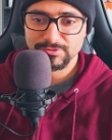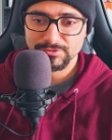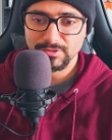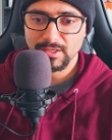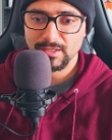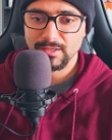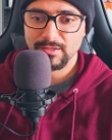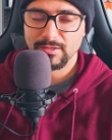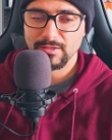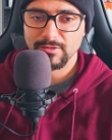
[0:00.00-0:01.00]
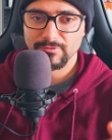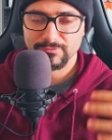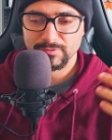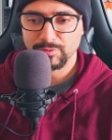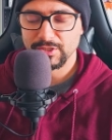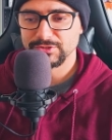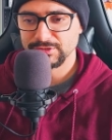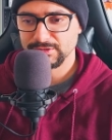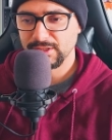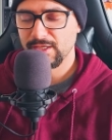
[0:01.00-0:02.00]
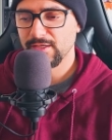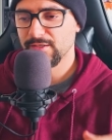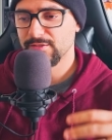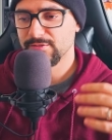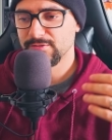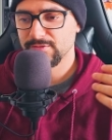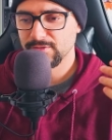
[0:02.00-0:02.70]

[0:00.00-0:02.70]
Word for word: junior high of depression and